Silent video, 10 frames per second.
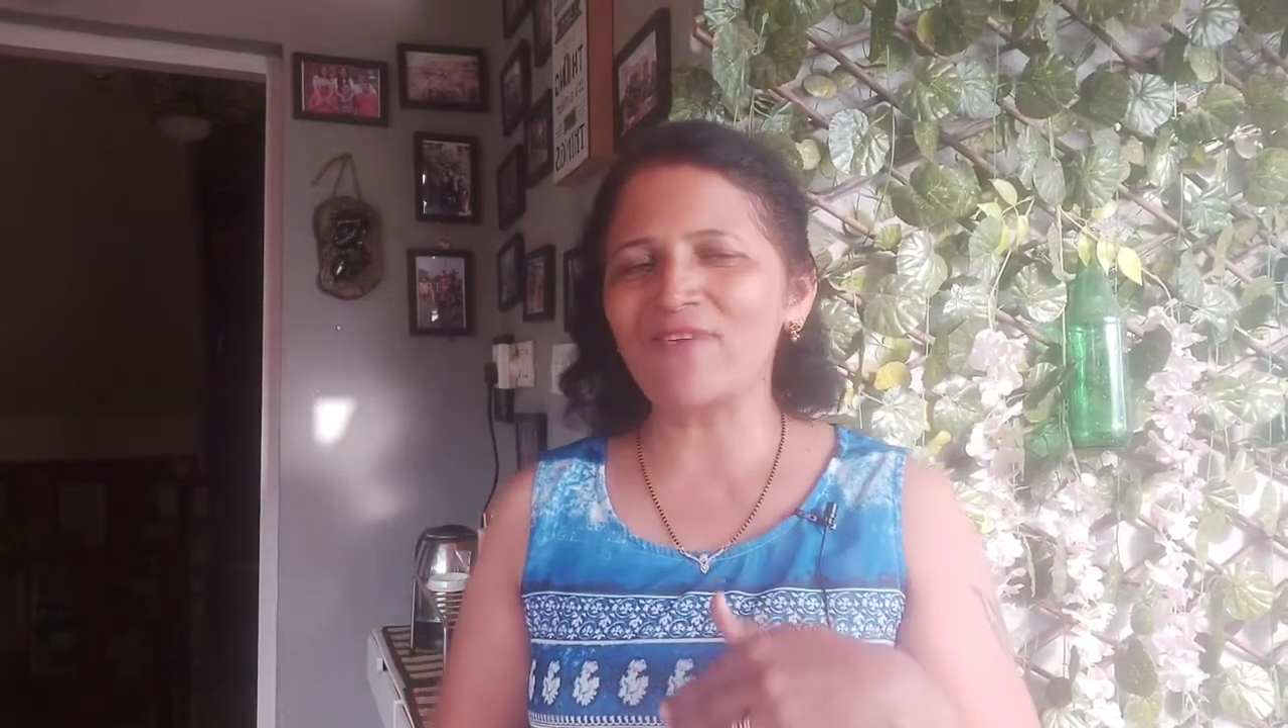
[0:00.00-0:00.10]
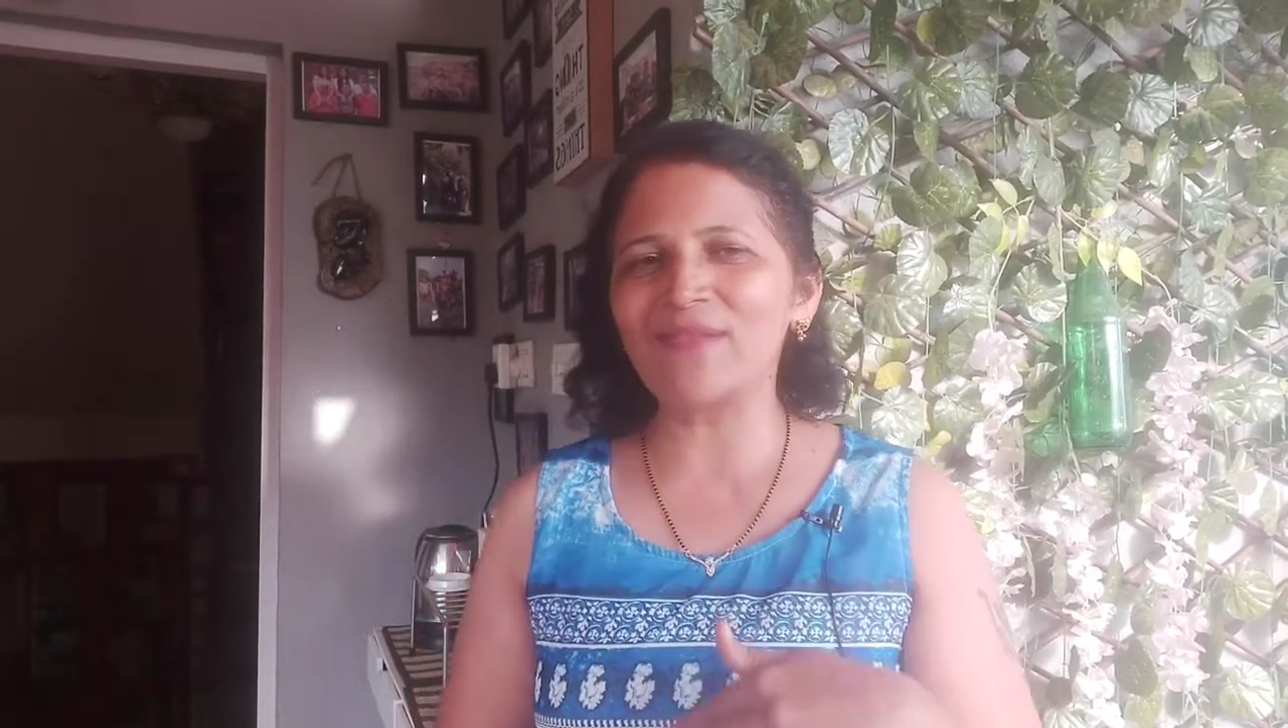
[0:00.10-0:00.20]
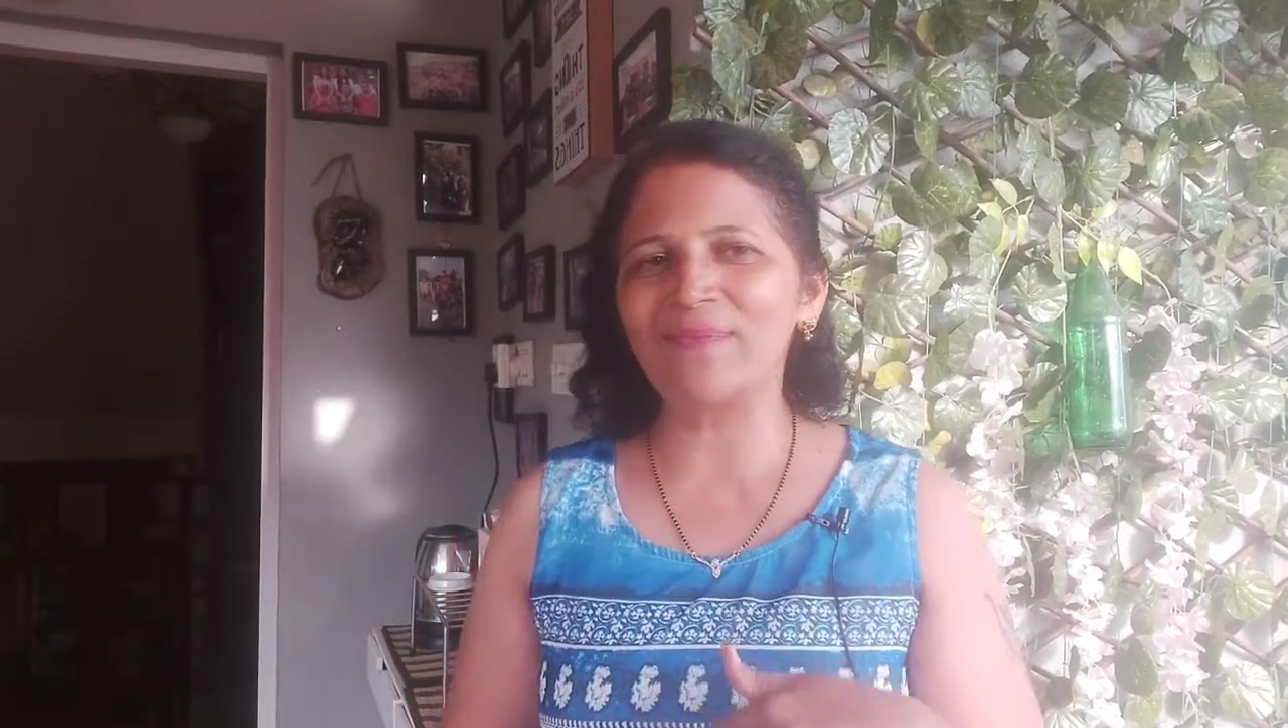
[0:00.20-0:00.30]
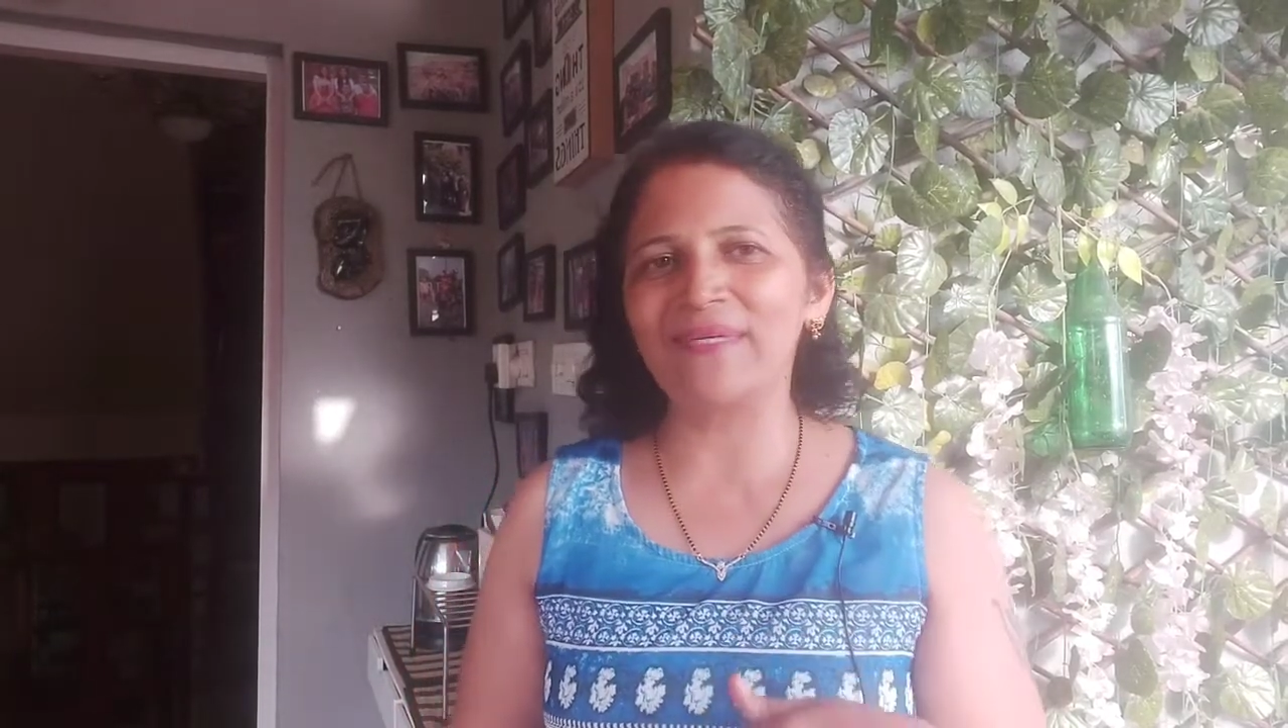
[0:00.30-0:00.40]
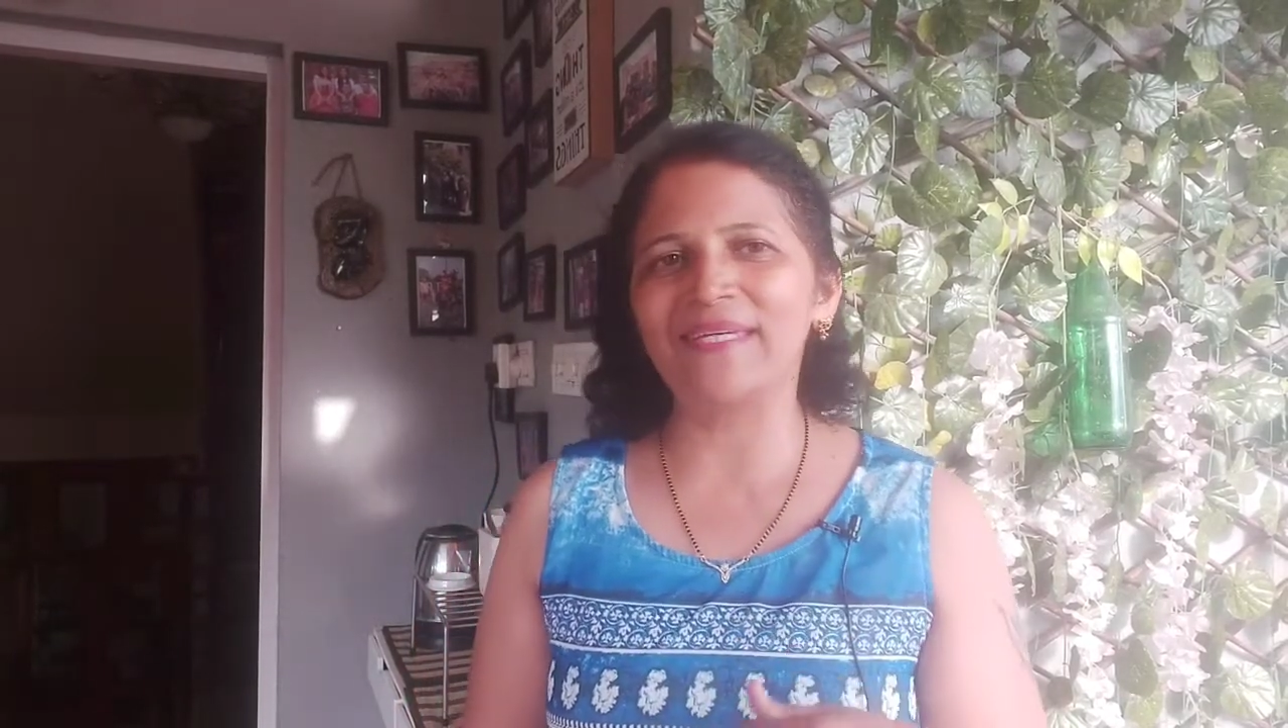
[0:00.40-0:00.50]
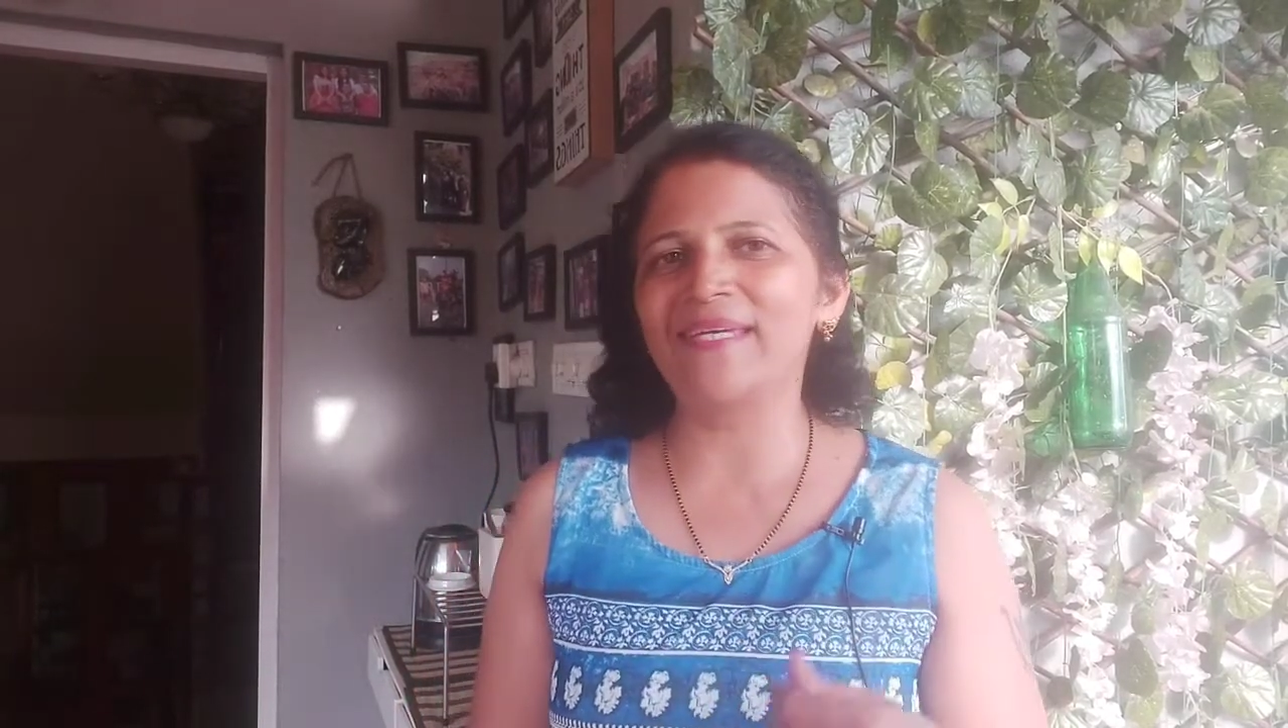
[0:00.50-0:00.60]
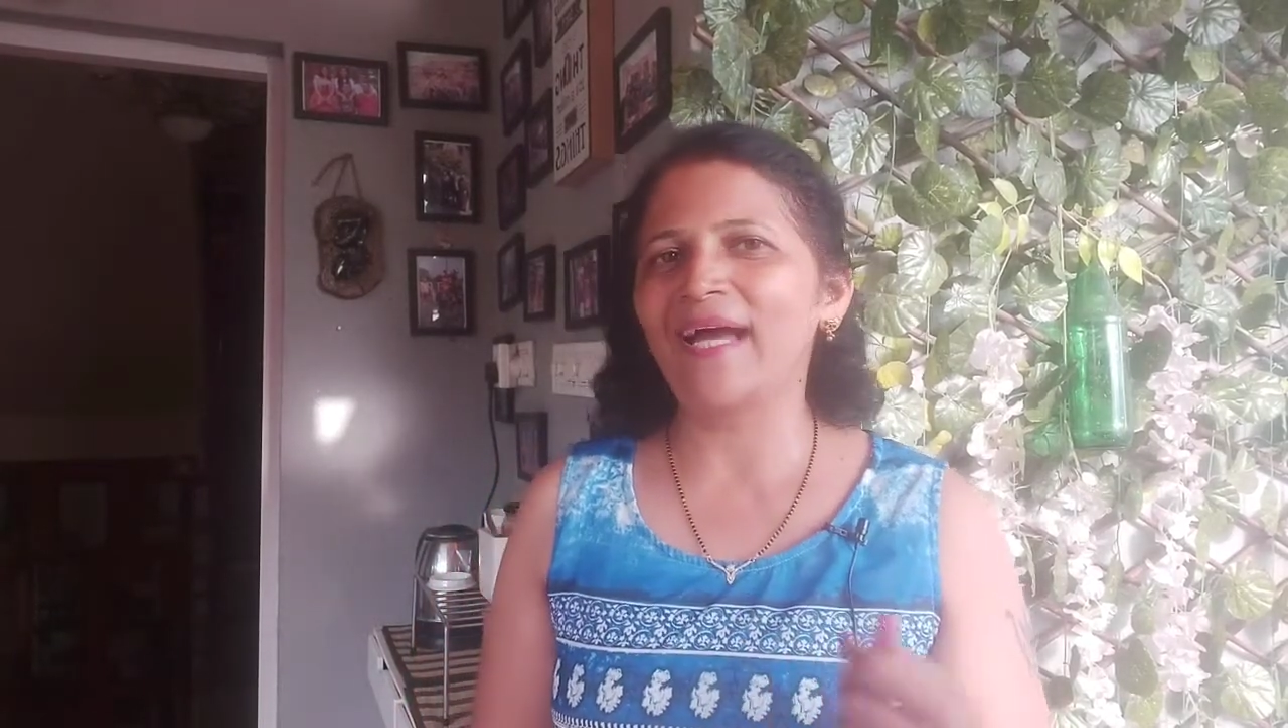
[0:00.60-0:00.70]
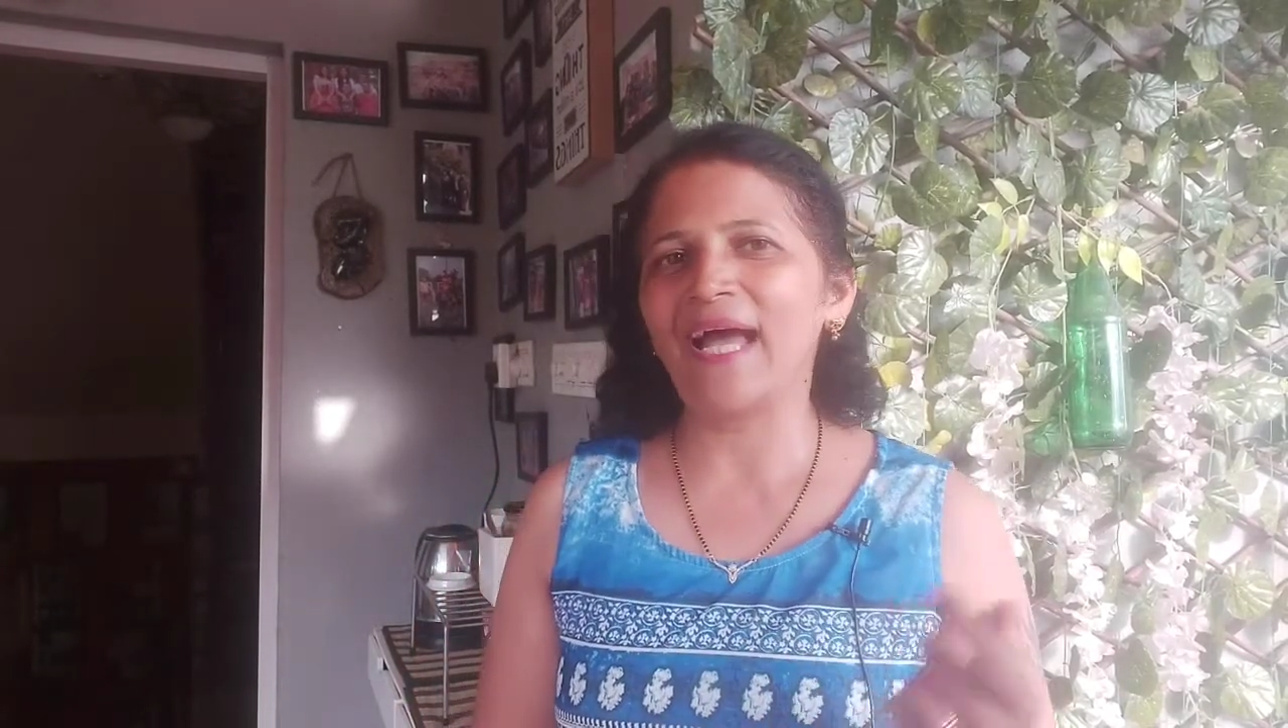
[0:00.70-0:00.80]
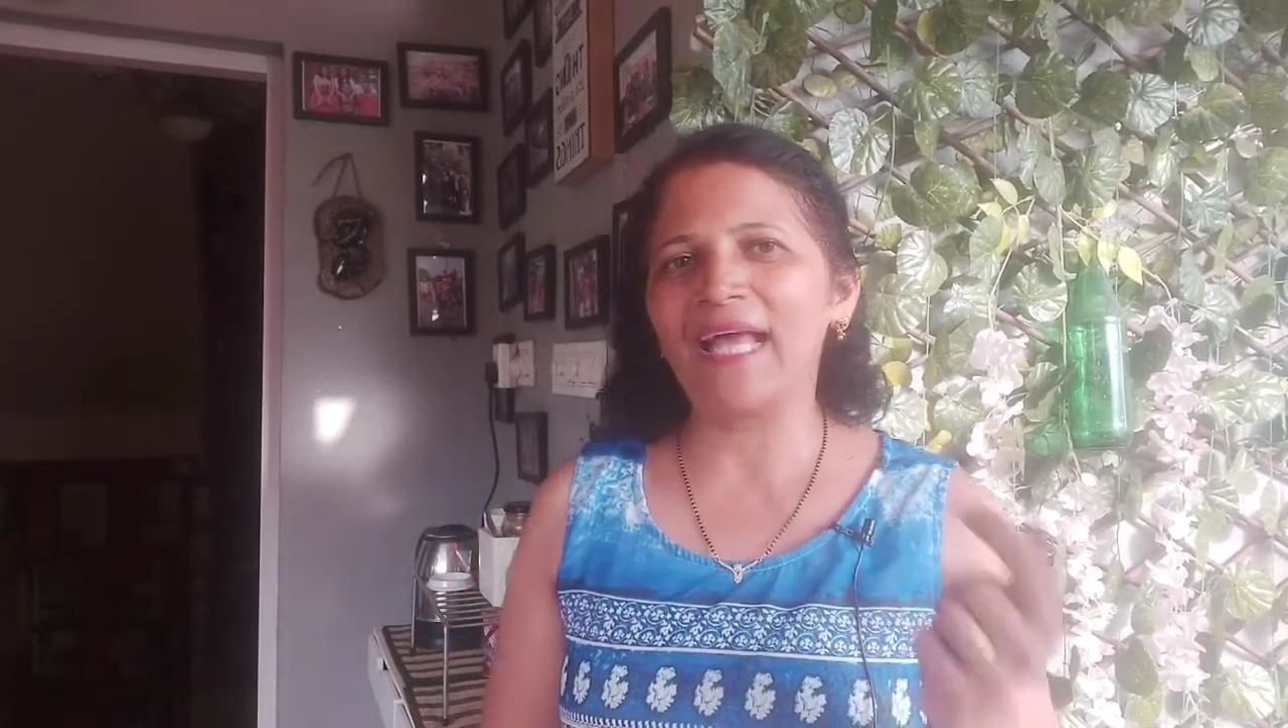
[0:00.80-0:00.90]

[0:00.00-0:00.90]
with me.